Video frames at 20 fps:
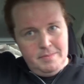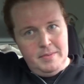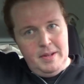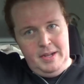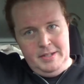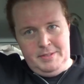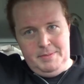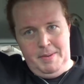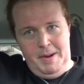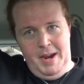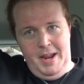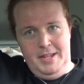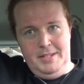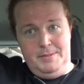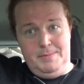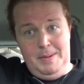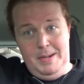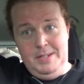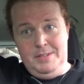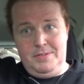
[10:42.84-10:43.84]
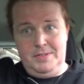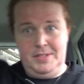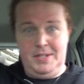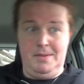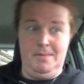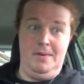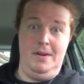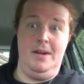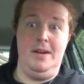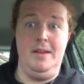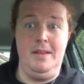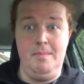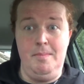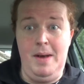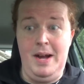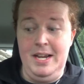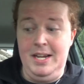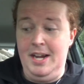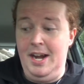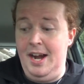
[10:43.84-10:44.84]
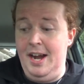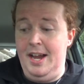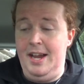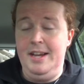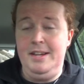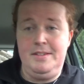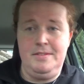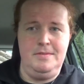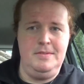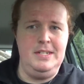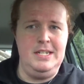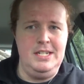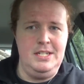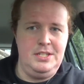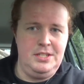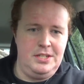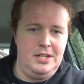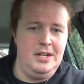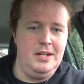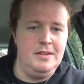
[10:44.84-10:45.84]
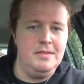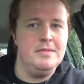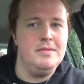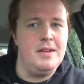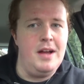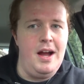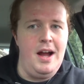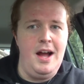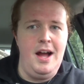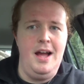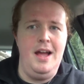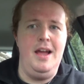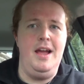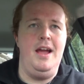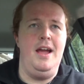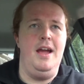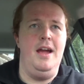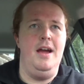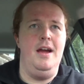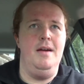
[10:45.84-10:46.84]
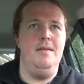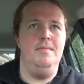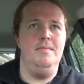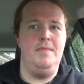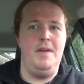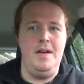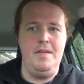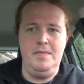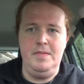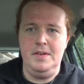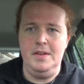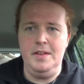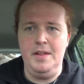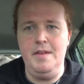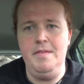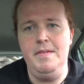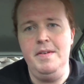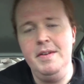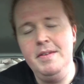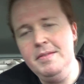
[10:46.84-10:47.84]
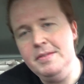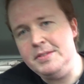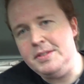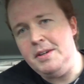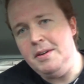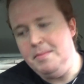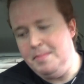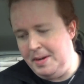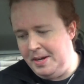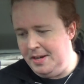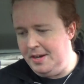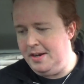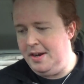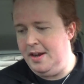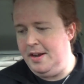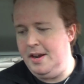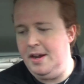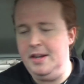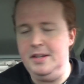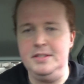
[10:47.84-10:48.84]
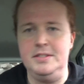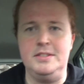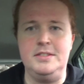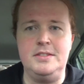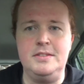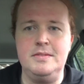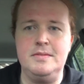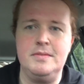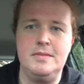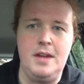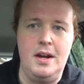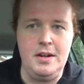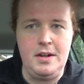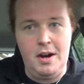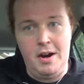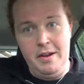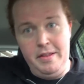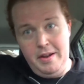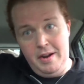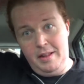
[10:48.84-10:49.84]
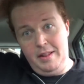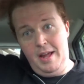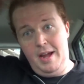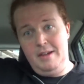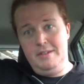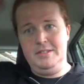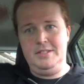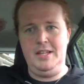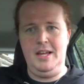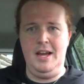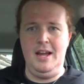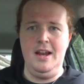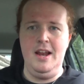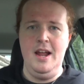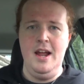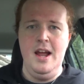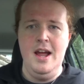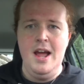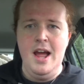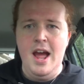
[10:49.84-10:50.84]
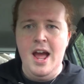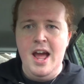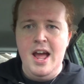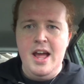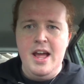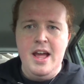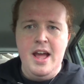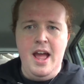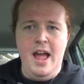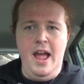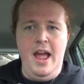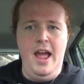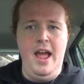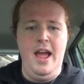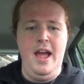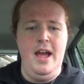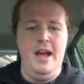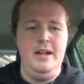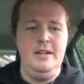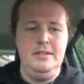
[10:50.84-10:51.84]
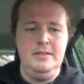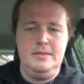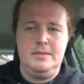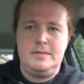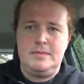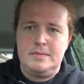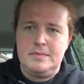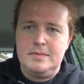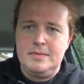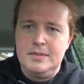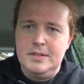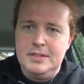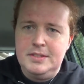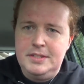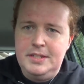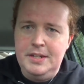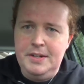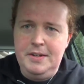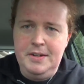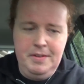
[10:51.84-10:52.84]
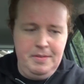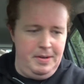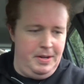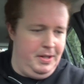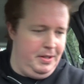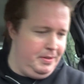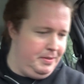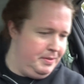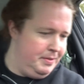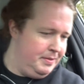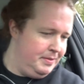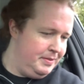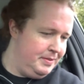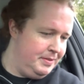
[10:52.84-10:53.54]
nice amount of headspace for someone my height, which I am 5'11", so being in a car that allows that. And steering wheel,